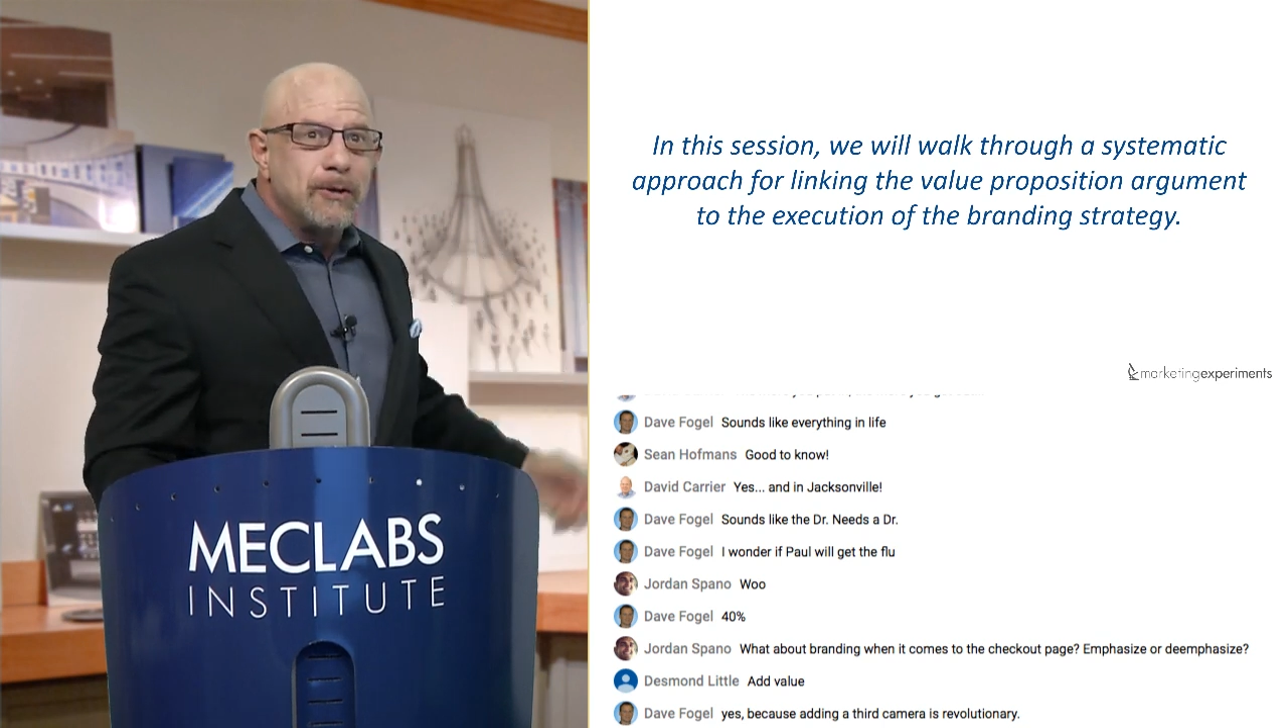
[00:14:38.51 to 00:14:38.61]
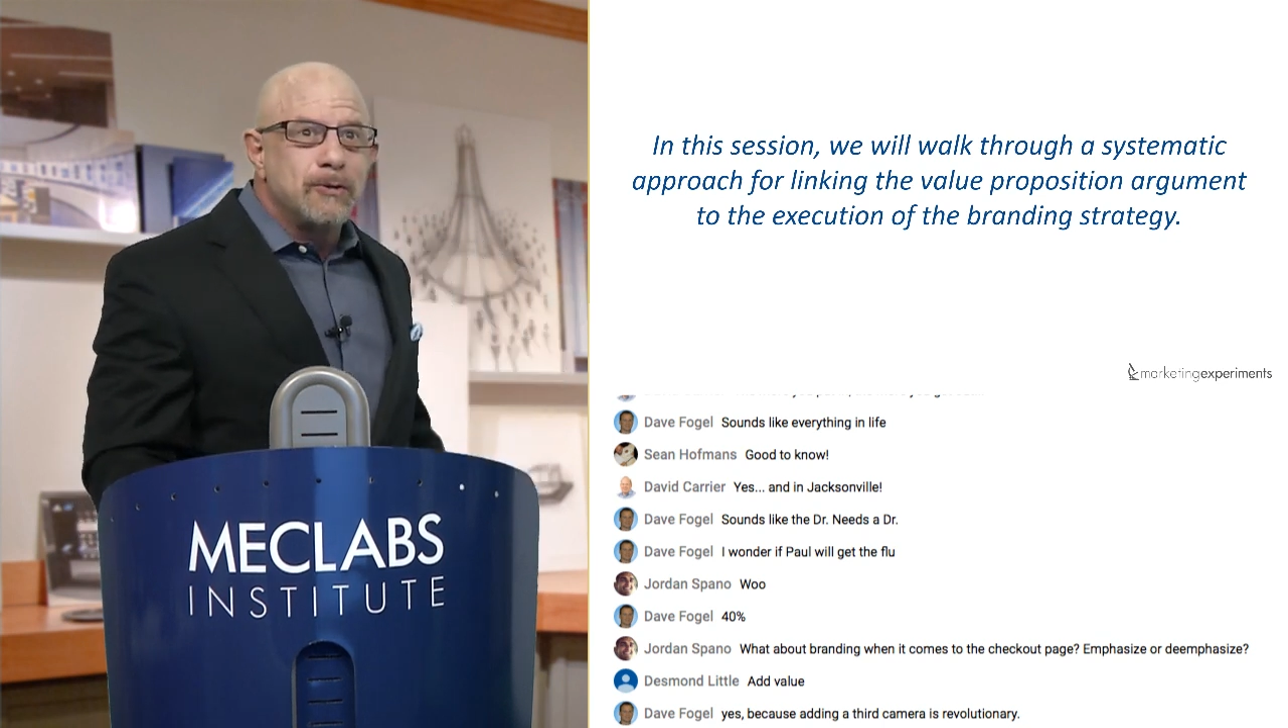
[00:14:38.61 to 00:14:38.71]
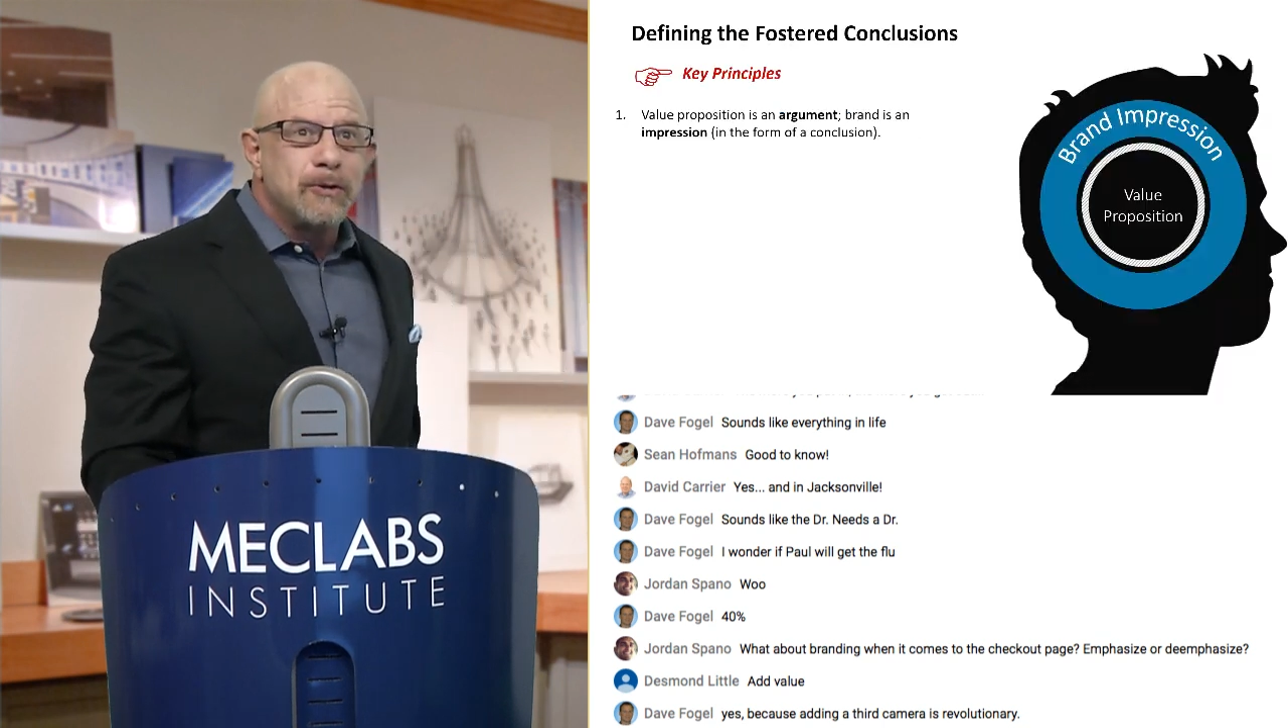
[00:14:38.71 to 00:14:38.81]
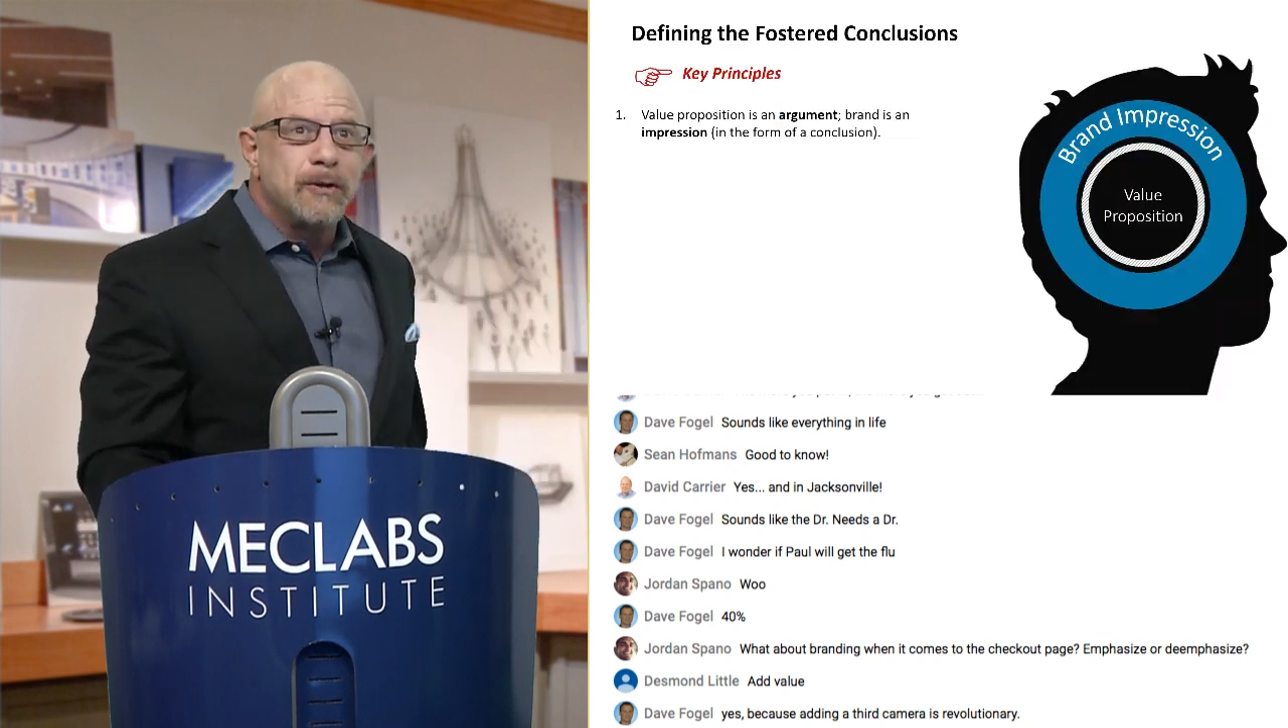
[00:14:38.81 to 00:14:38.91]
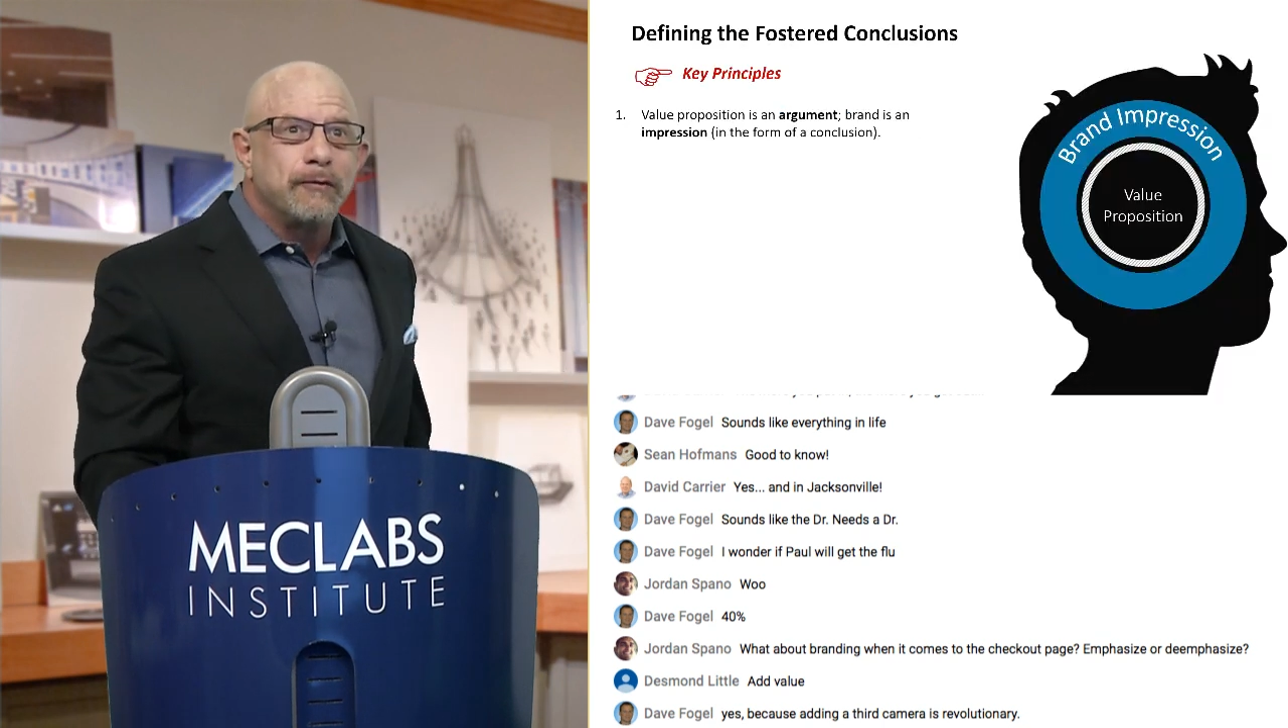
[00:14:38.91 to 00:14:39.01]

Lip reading: you to the